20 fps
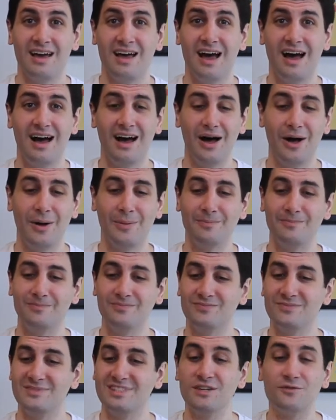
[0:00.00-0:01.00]

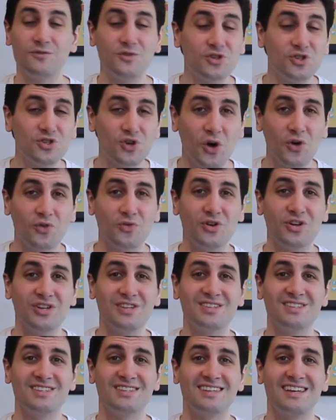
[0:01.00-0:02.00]
Different
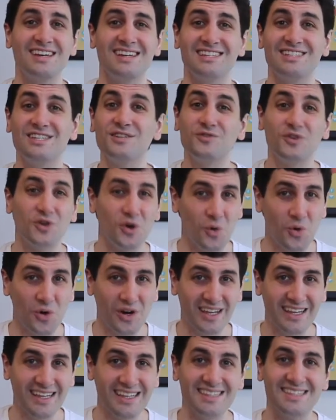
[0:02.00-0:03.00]
genres, different
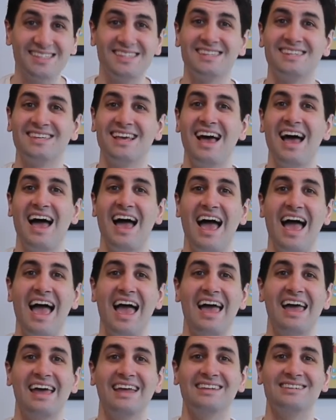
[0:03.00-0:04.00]
audience,
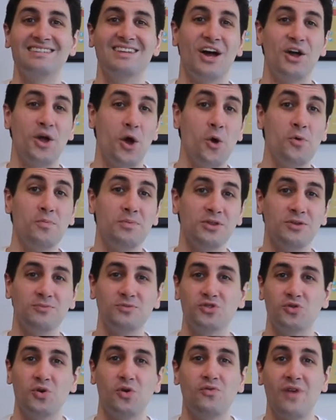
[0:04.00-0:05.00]
and I open them
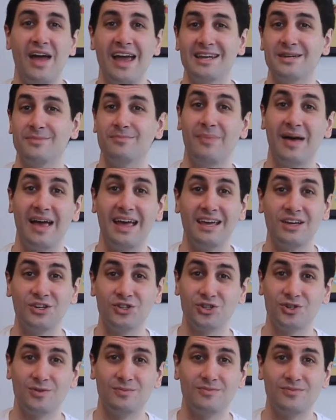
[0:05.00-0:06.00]
to a random
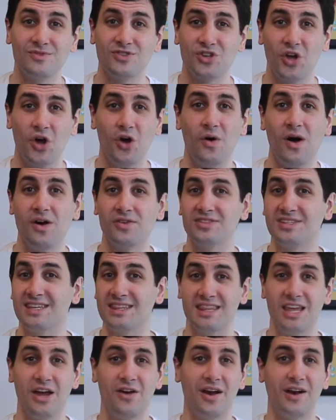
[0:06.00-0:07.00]
page. So I'll
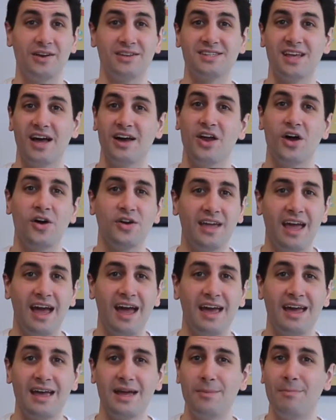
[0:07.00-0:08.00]
sit there and I'll decide,
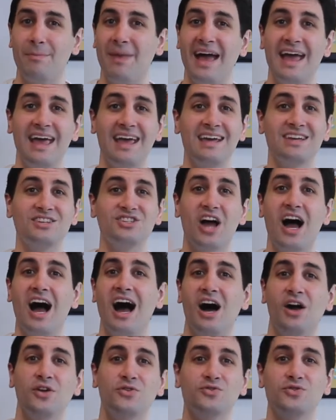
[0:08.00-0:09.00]
okay, page
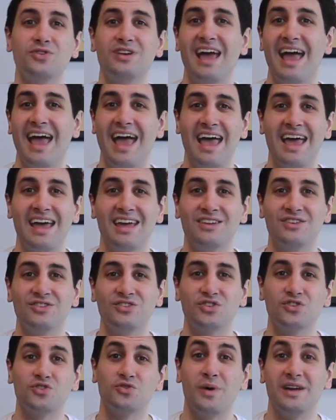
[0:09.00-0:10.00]

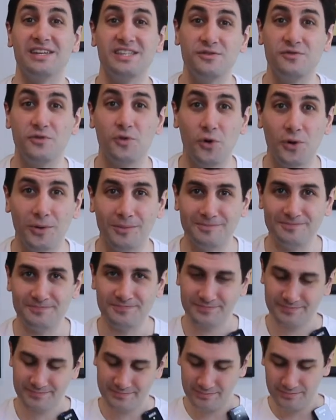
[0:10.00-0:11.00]
124.
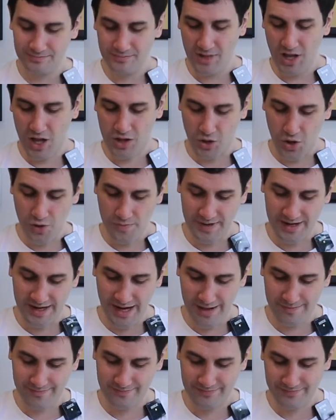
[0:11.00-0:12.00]
I'll open it
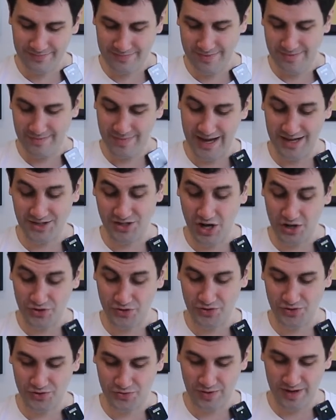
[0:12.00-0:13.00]
up, page
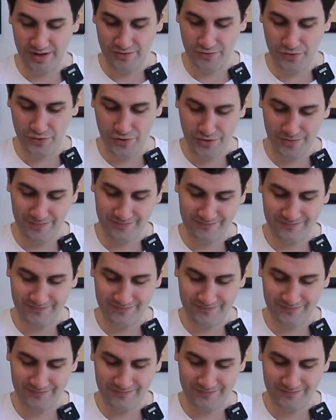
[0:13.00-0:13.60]
124.